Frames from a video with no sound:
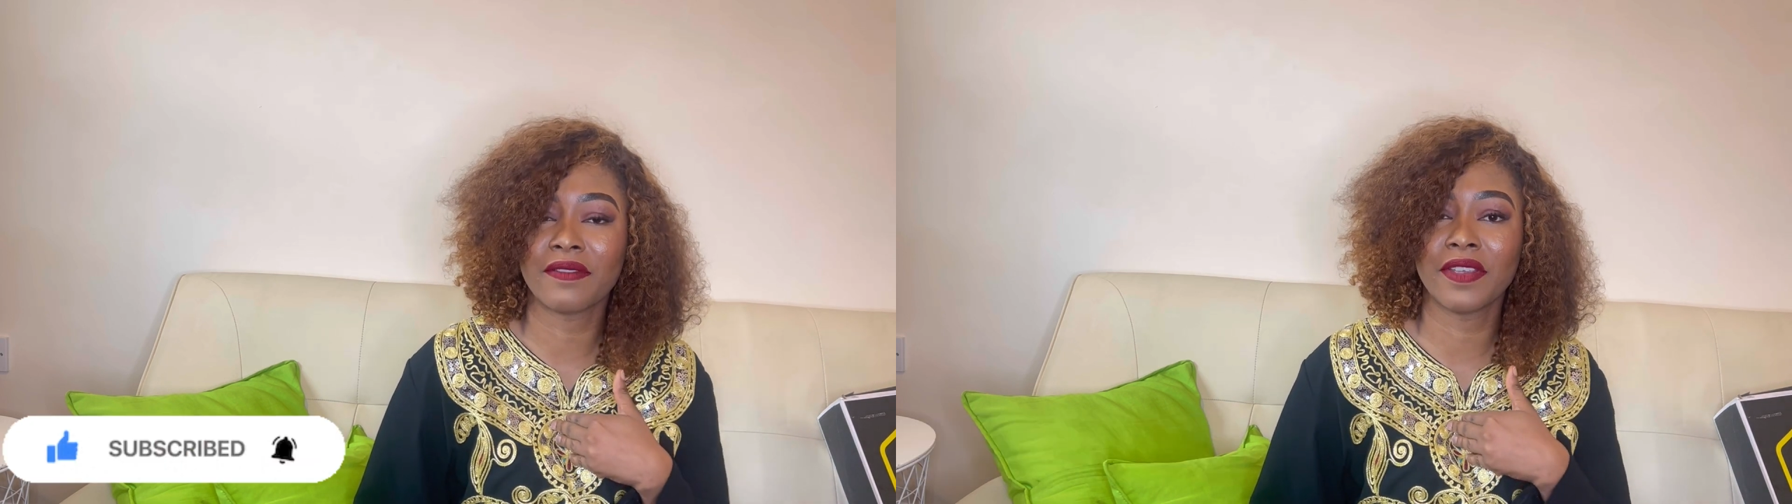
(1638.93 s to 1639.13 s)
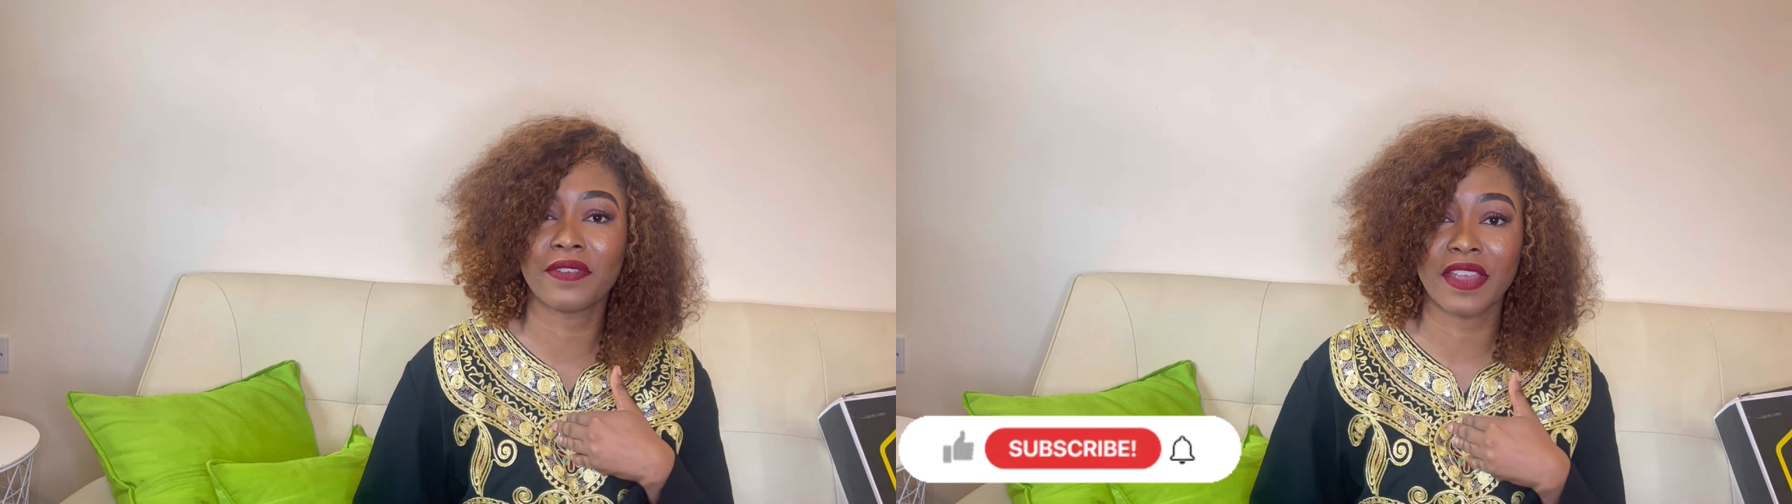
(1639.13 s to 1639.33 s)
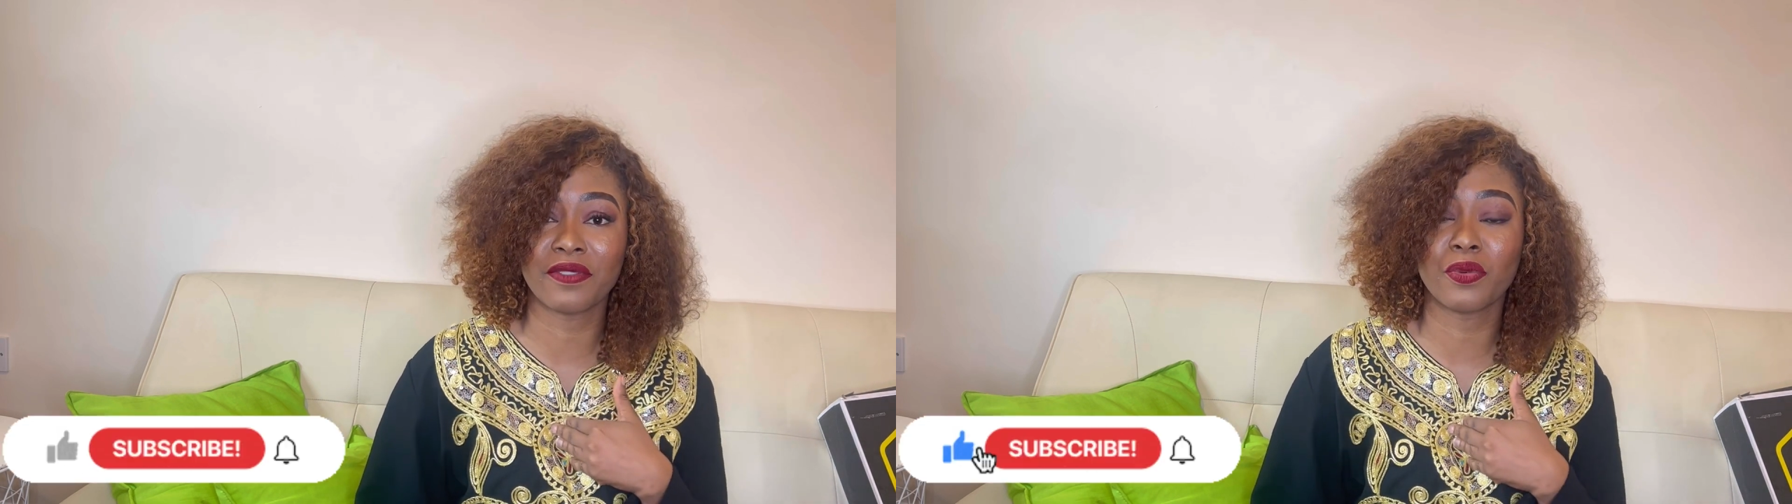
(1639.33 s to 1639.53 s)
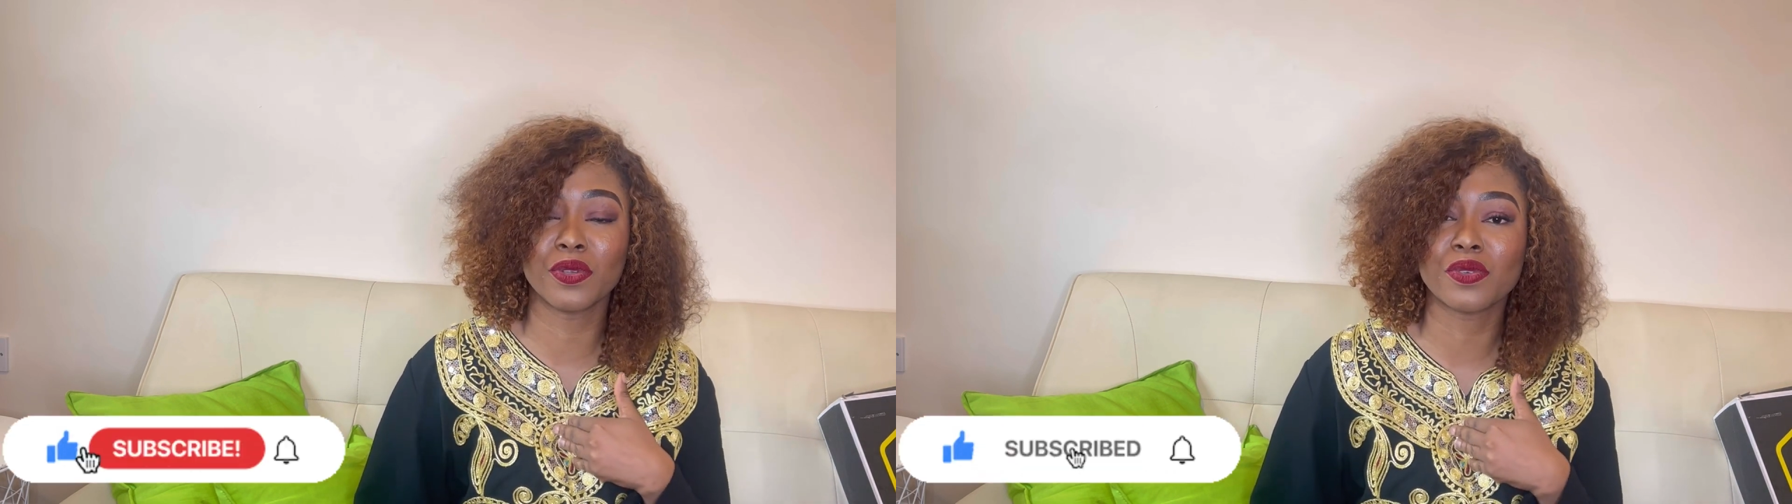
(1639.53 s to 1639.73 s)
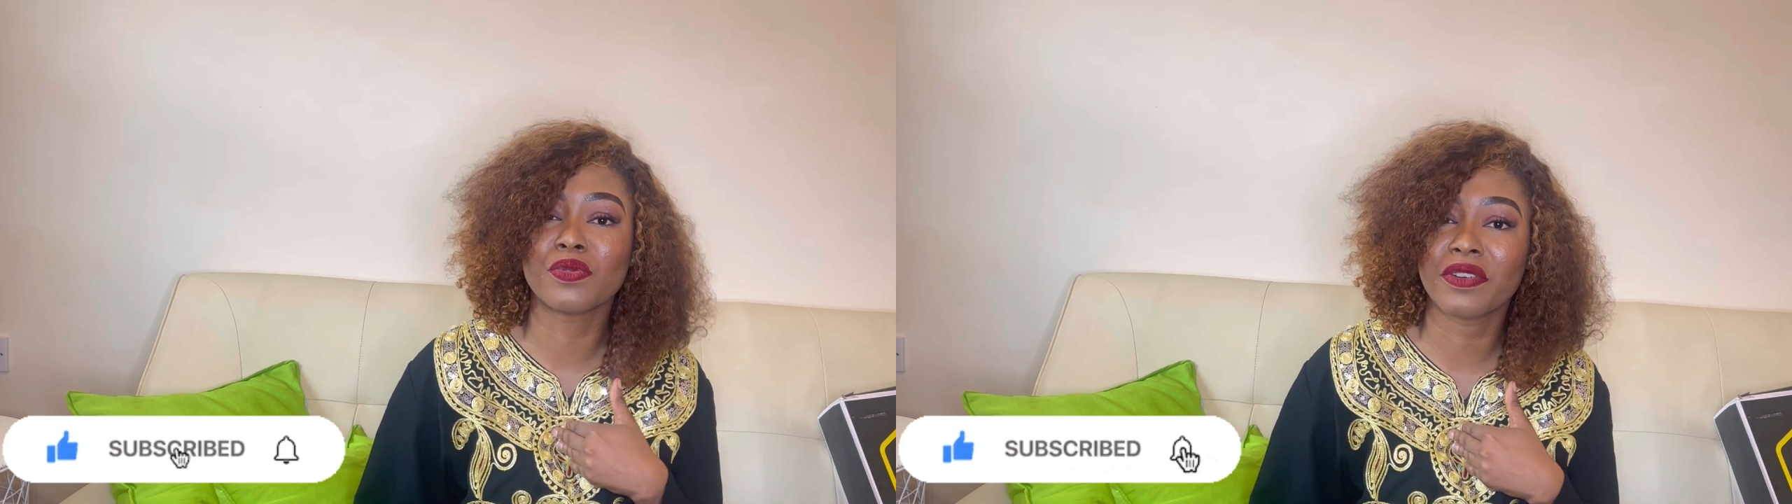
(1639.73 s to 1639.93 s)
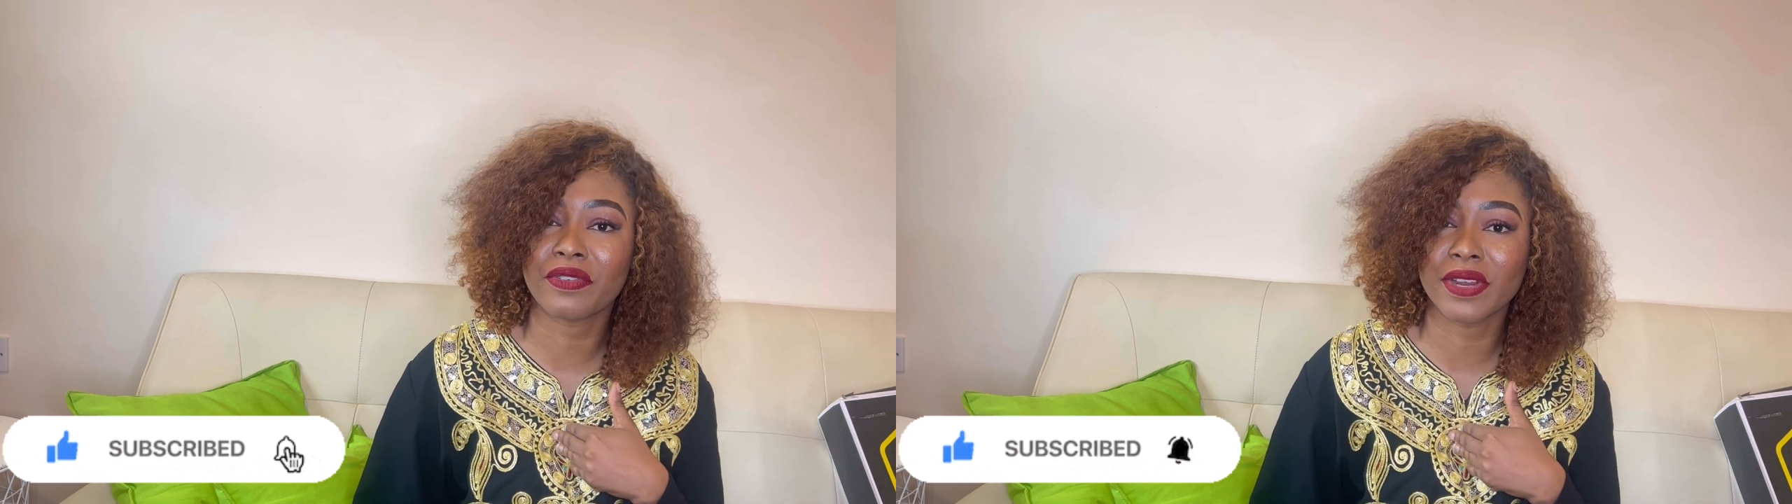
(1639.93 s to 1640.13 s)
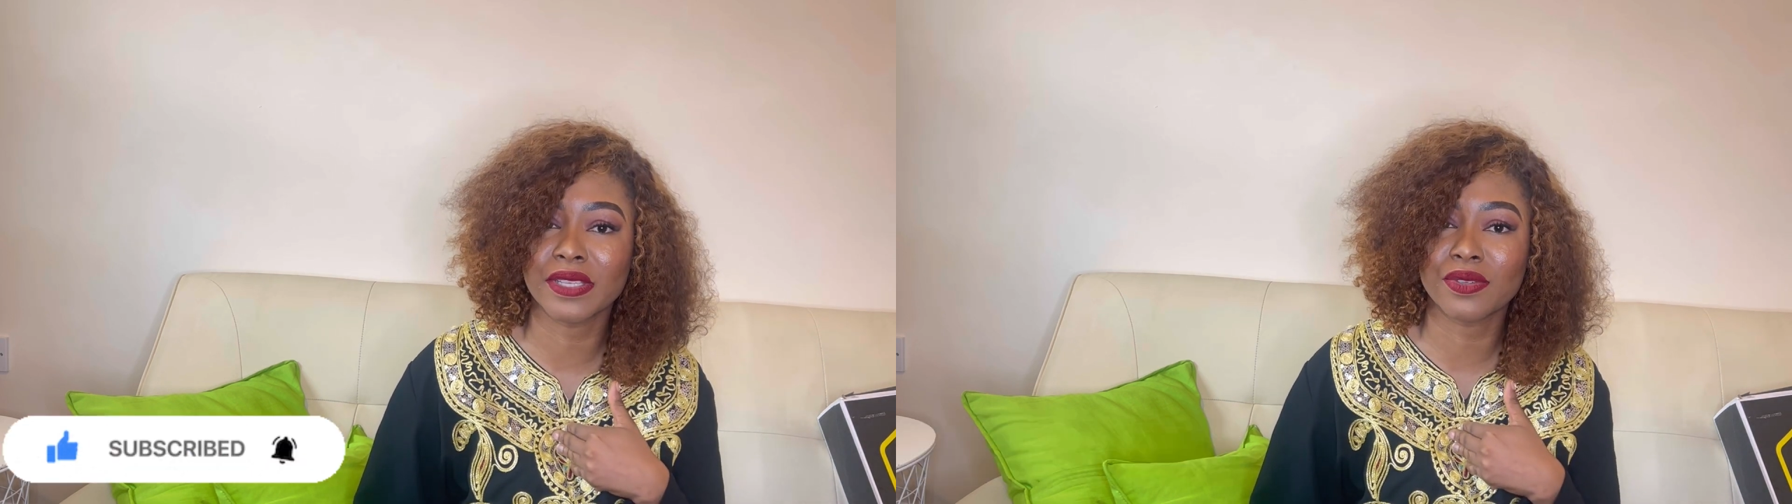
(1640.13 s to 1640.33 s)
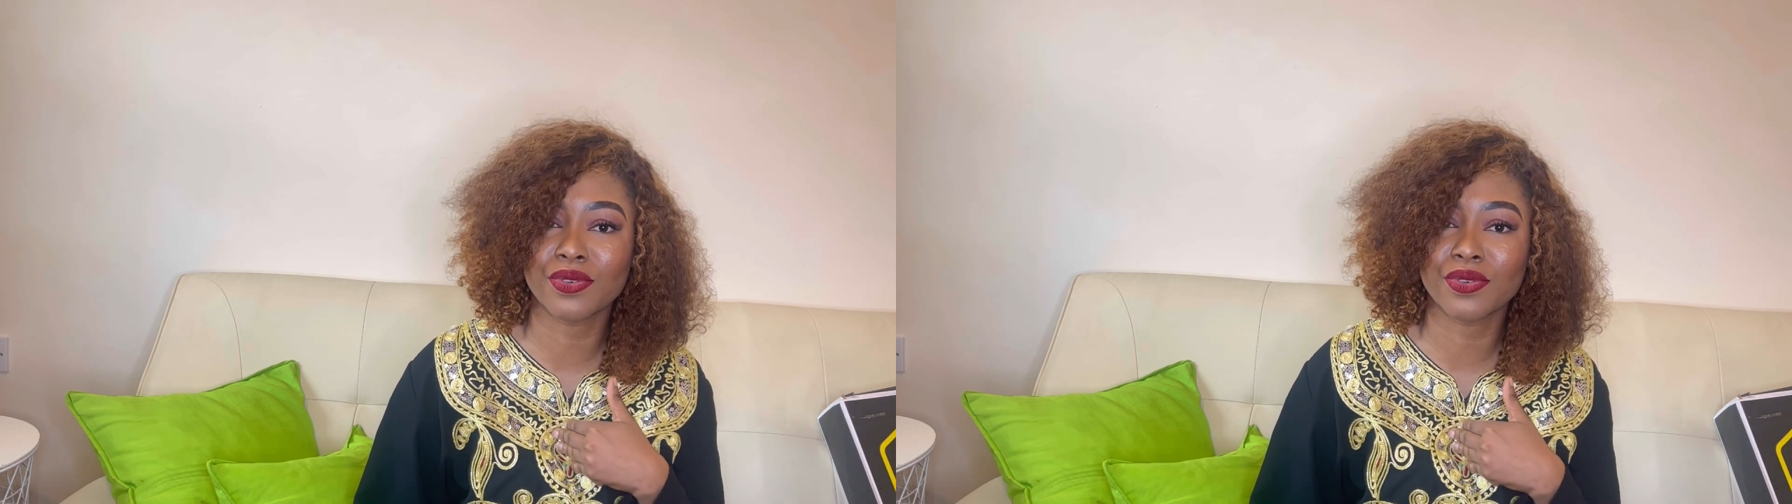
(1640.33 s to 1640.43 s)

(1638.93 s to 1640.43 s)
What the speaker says: even want to reference